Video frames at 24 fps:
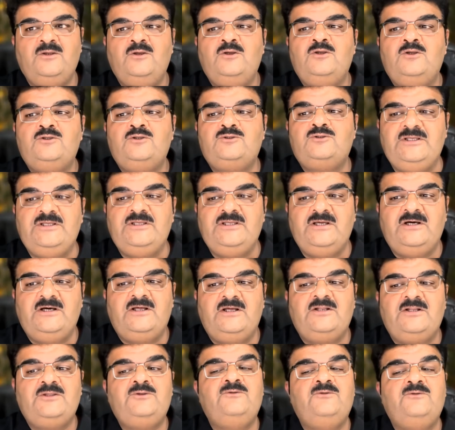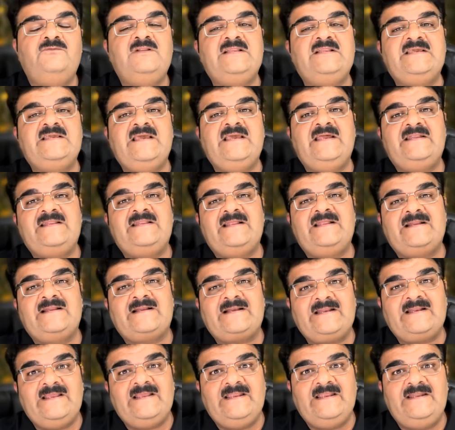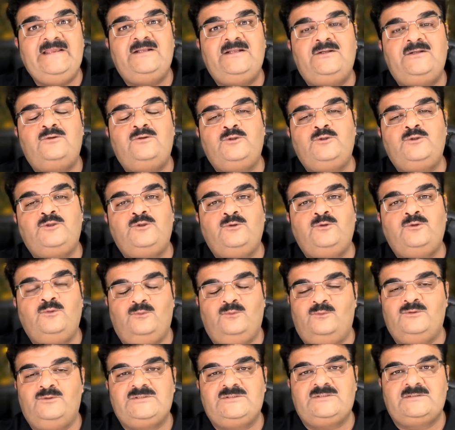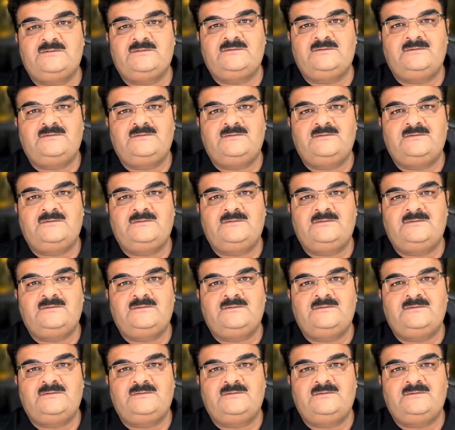So here you will get ready to use